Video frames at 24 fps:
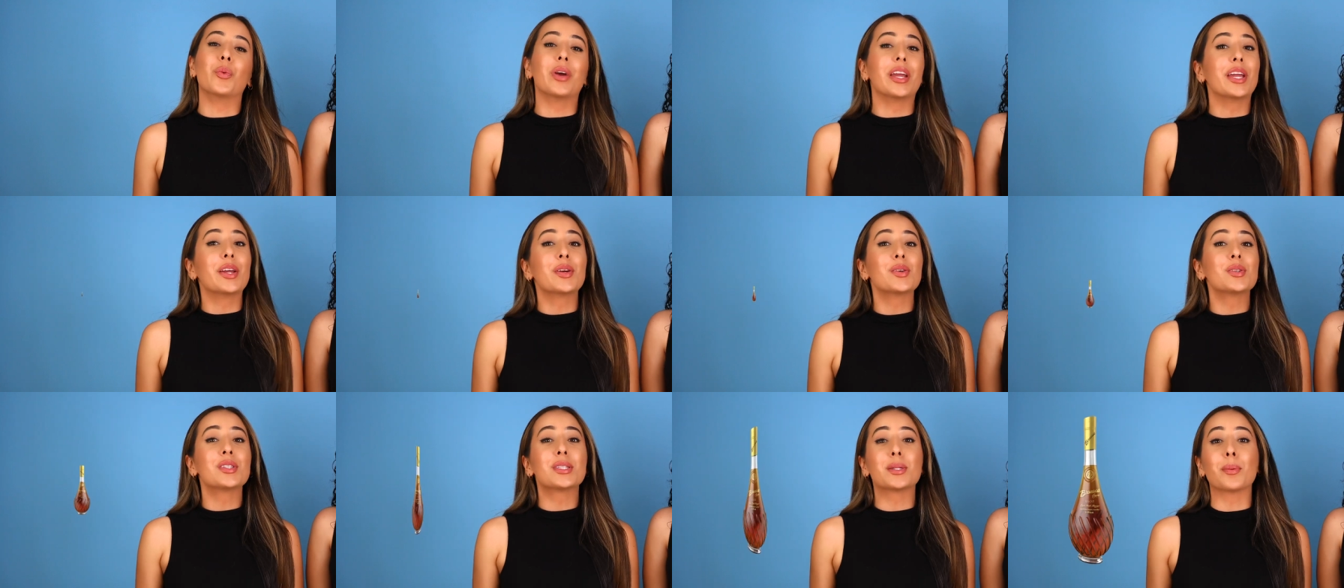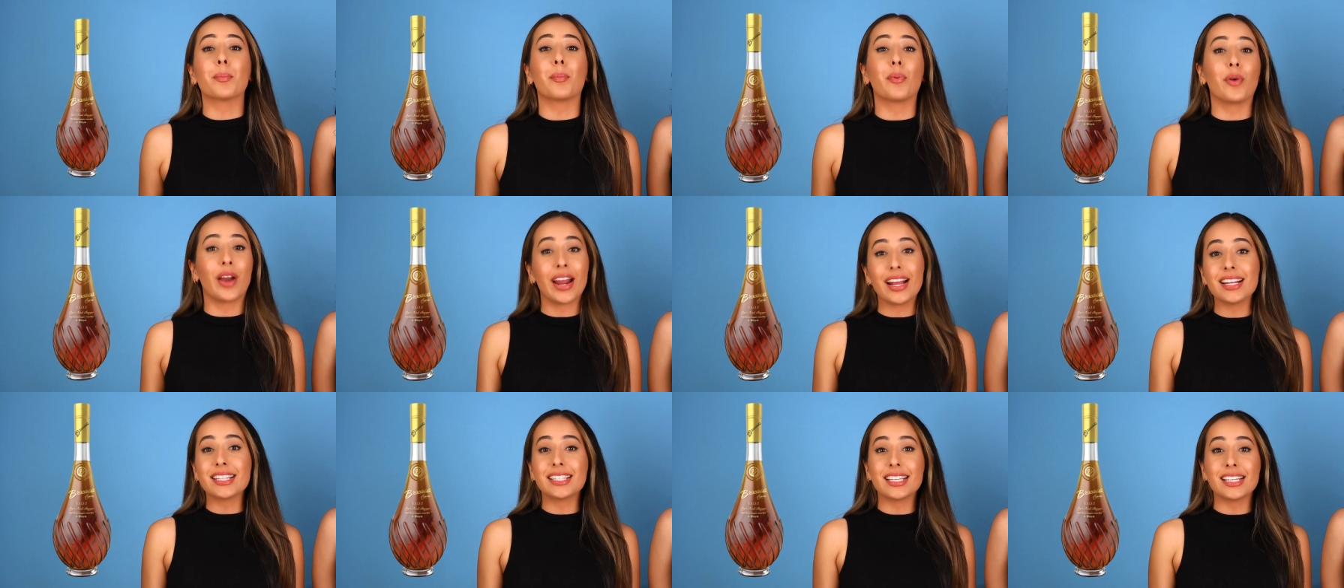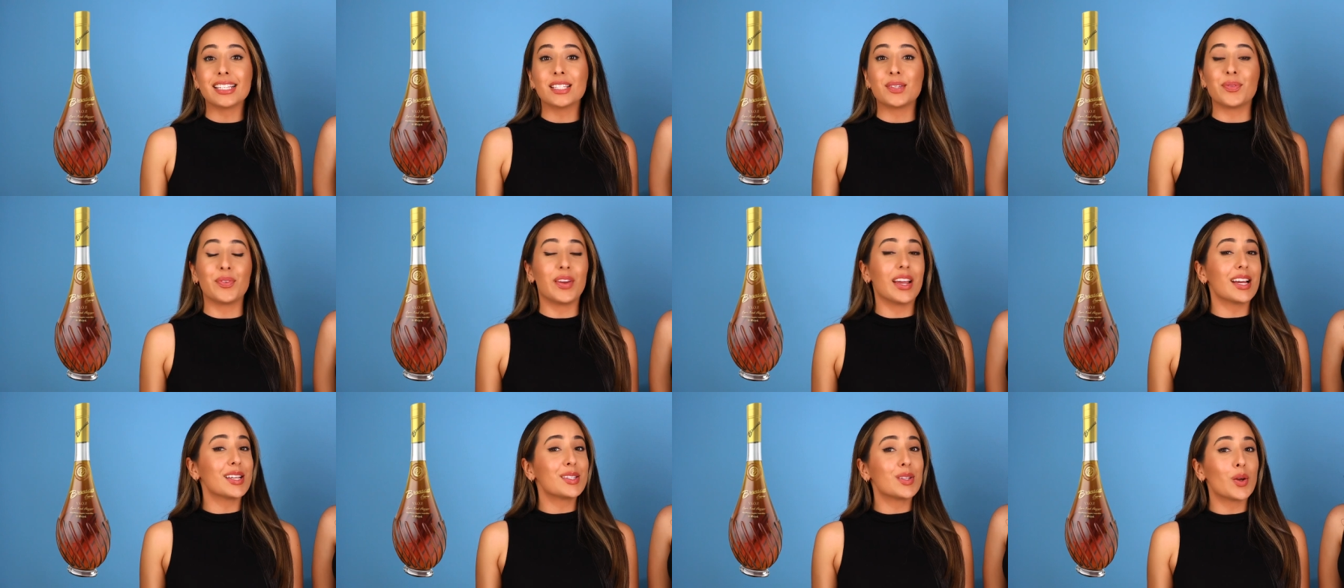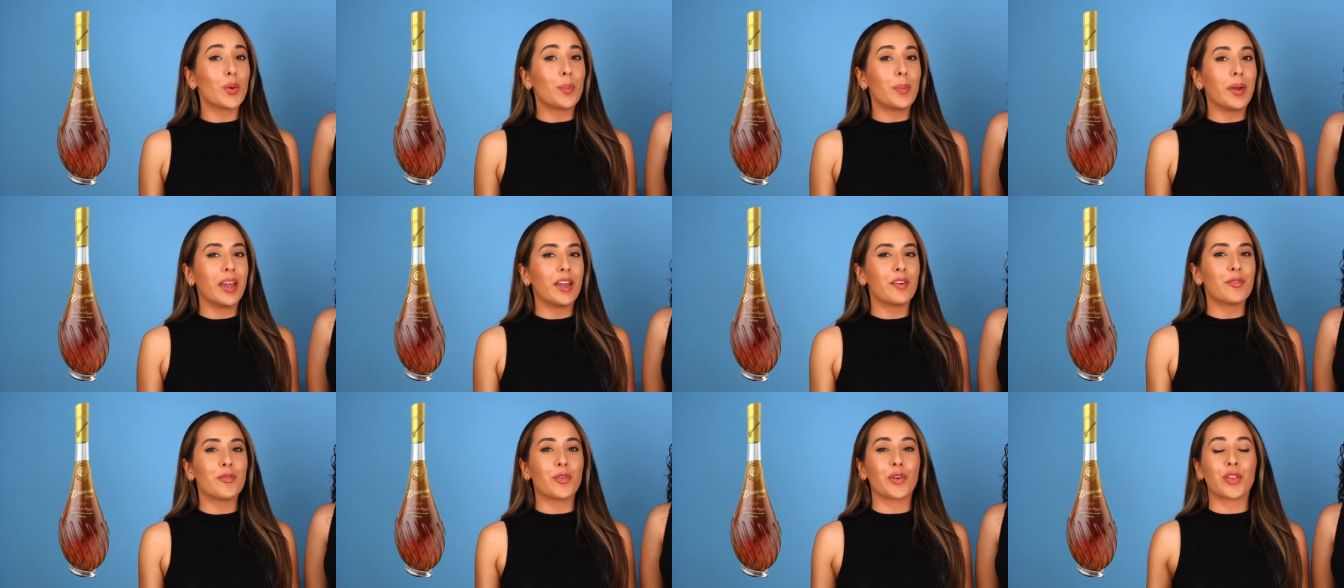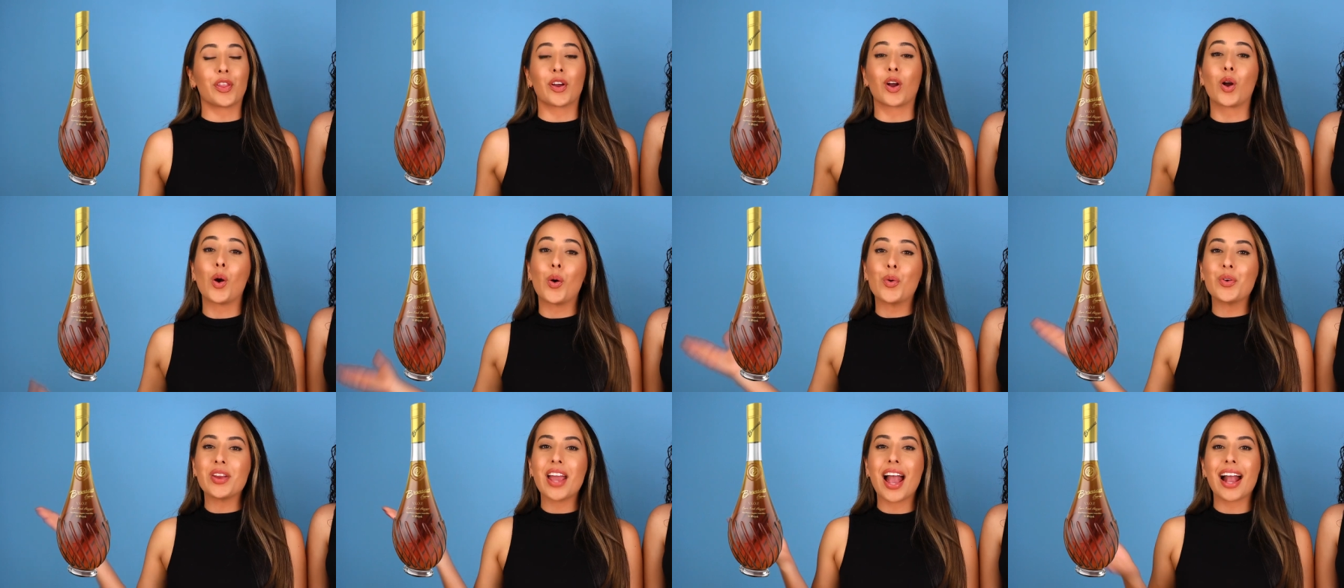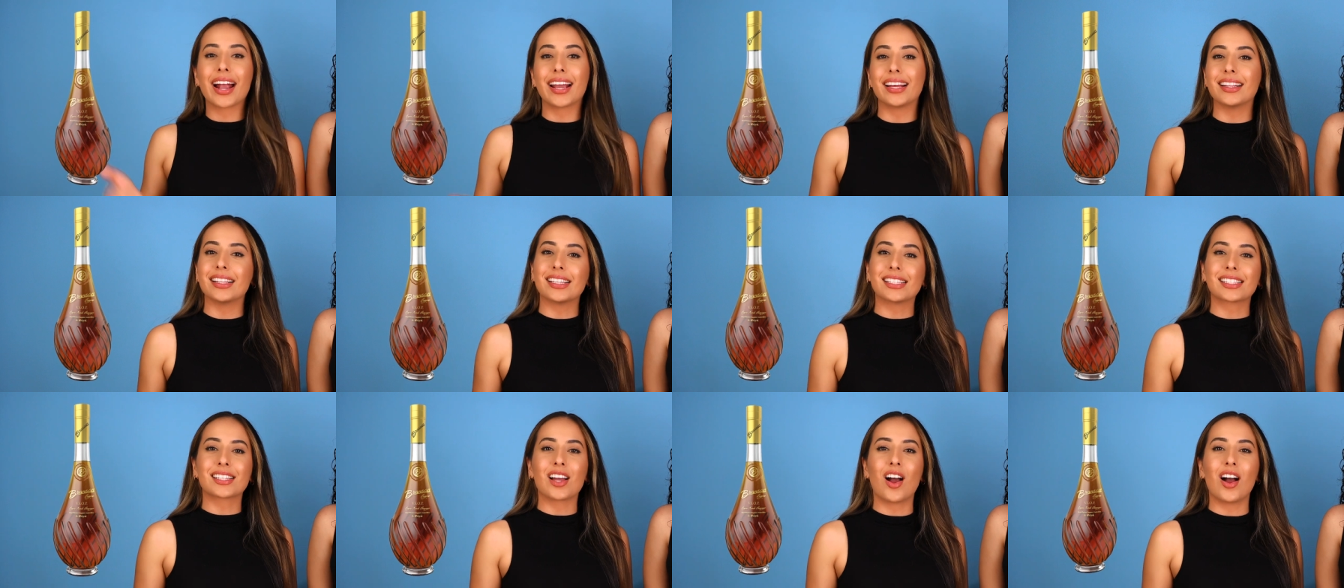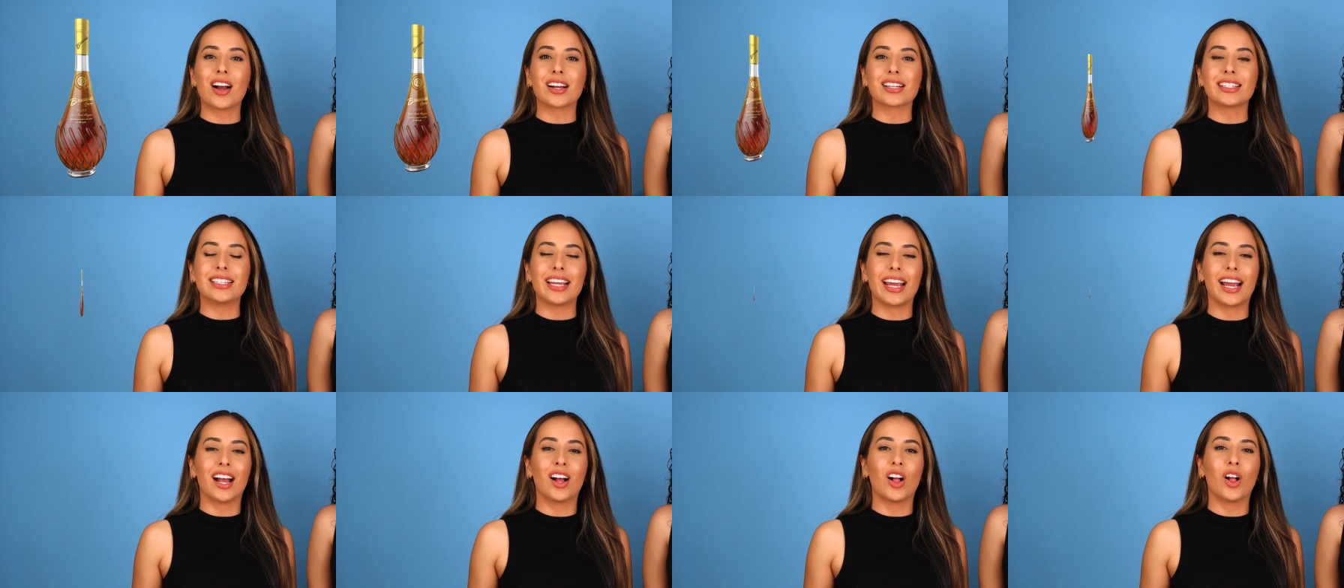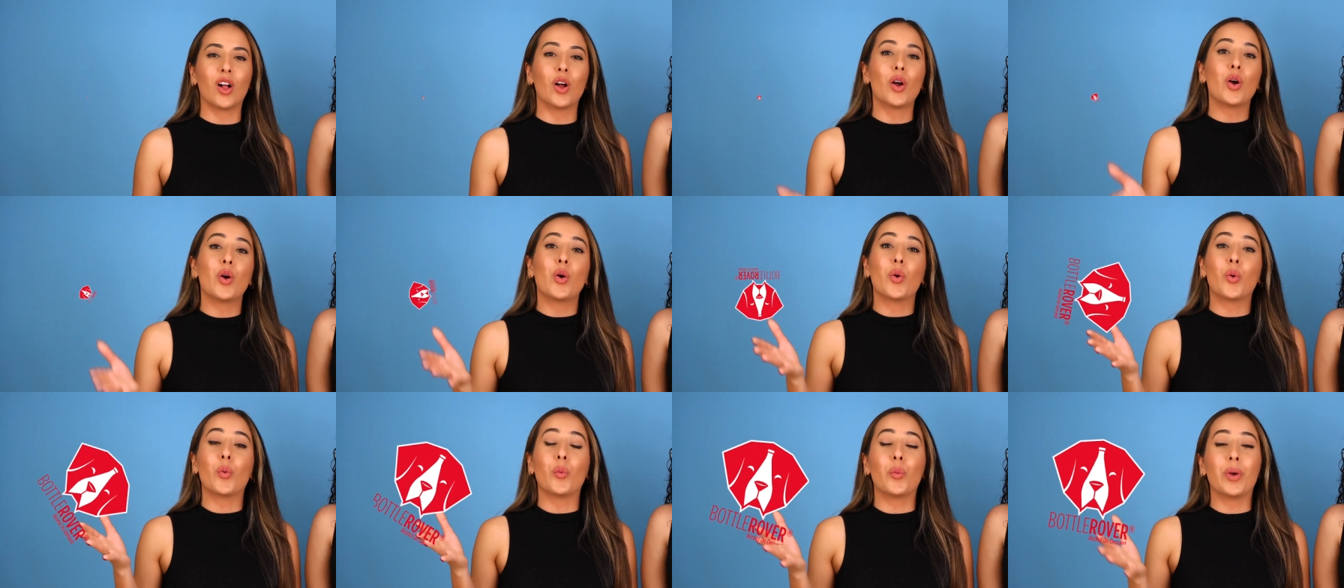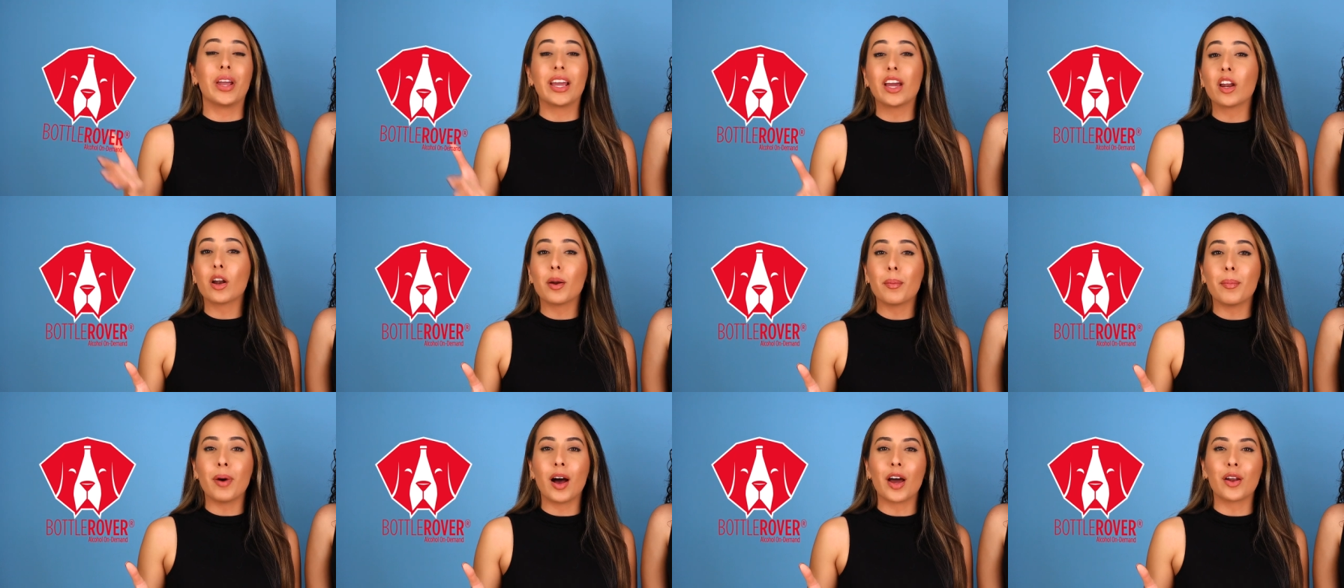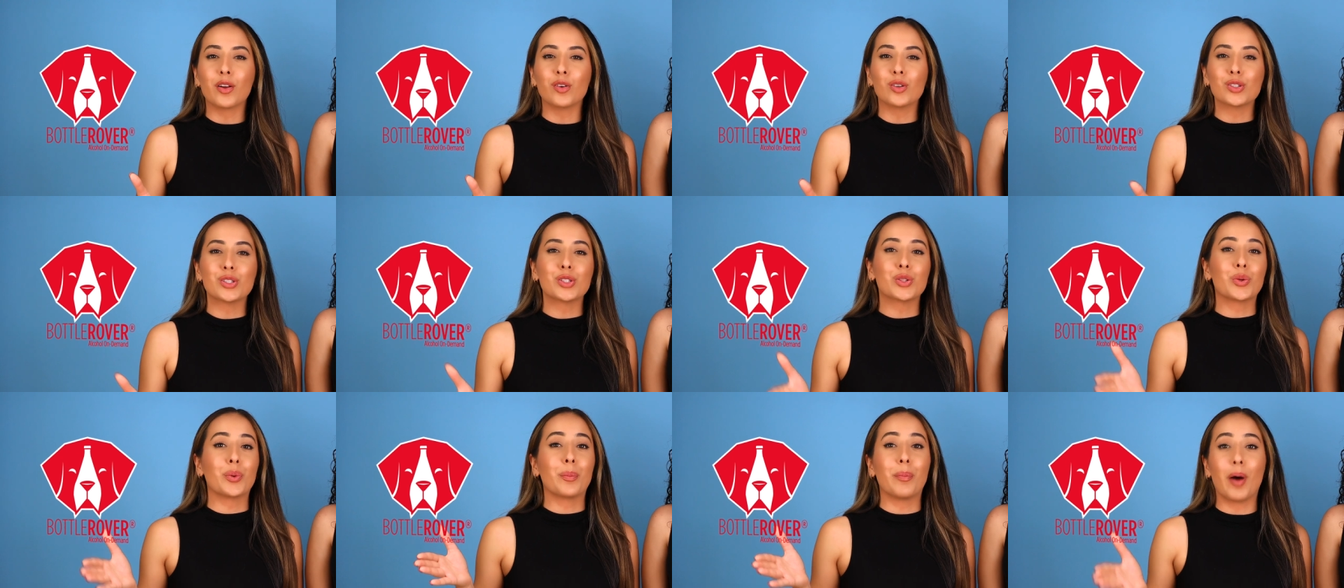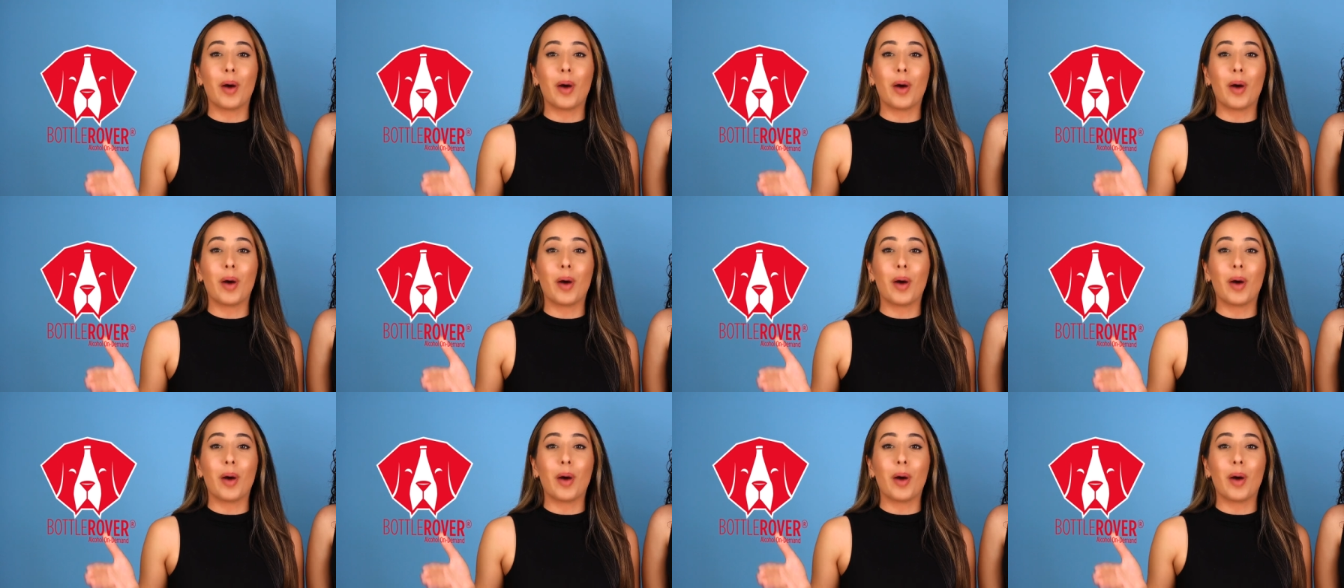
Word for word: We used Branson's VSOP for the cognac in this cocktail. We get our bottles through